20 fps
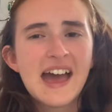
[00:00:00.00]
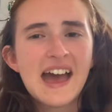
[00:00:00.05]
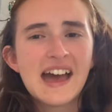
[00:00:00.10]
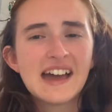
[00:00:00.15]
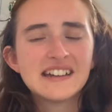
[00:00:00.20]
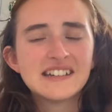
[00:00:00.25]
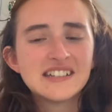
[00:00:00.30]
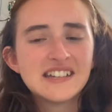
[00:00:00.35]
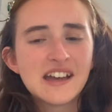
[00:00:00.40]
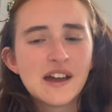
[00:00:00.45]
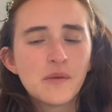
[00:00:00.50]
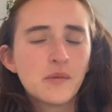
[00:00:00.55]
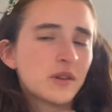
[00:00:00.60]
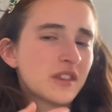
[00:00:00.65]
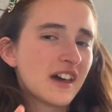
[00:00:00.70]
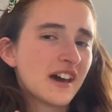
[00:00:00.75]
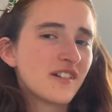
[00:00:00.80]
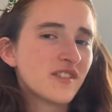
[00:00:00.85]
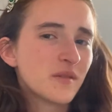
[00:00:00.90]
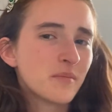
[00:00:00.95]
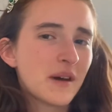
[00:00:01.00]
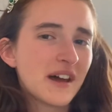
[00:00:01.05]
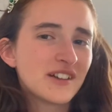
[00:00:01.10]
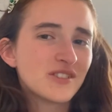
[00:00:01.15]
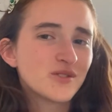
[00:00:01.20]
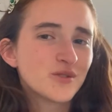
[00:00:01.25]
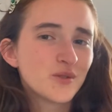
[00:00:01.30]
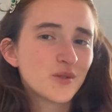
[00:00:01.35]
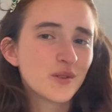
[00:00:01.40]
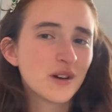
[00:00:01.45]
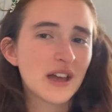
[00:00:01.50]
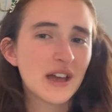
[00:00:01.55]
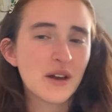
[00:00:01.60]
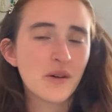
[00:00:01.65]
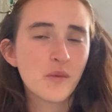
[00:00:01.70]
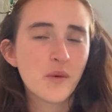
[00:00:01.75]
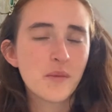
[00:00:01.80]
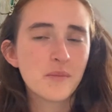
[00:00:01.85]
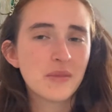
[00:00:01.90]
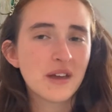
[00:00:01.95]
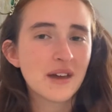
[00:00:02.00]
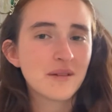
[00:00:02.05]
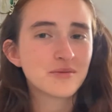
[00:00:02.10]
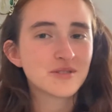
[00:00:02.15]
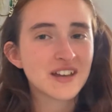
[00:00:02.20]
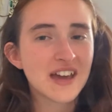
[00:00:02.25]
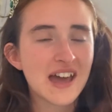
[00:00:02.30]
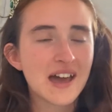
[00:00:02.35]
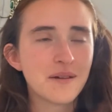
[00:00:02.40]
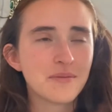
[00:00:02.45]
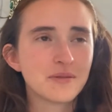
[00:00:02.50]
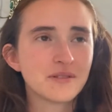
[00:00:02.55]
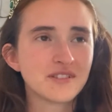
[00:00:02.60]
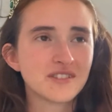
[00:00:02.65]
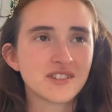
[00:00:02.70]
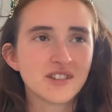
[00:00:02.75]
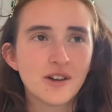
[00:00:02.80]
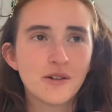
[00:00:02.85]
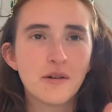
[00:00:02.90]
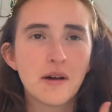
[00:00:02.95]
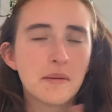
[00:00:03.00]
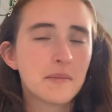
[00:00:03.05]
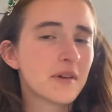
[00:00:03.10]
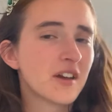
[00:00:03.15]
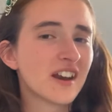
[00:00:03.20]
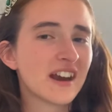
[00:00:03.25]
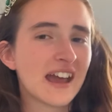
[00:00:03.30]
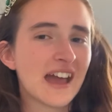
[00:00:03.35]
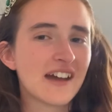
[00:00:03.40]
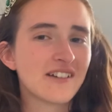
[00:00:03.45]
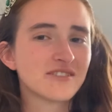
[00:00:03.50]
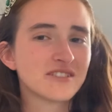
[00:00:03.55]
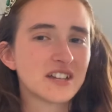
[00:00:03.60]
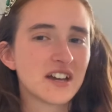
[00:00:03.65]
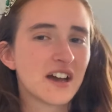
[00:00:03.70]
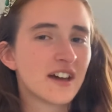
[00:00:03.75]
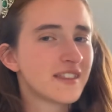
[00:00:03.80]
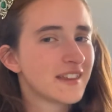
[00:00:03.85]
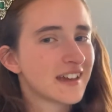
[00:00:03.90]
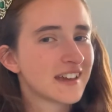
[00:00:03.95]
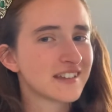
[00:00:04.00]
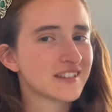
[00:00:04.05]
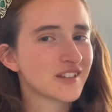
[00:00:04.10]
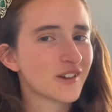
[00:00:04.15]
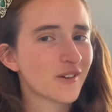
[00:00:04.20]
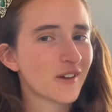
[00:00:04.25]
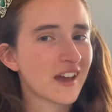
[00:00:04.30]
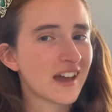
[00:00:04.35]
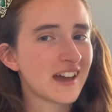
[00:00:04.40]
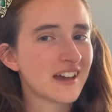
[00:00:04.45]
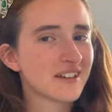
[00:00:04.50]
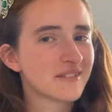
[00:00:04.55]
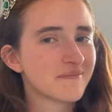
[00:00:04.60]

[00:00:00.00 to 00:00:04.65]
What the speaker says: And yeah, without the battle, it wouldn't be able to happen, so I'm gonna count it. I think it's okay.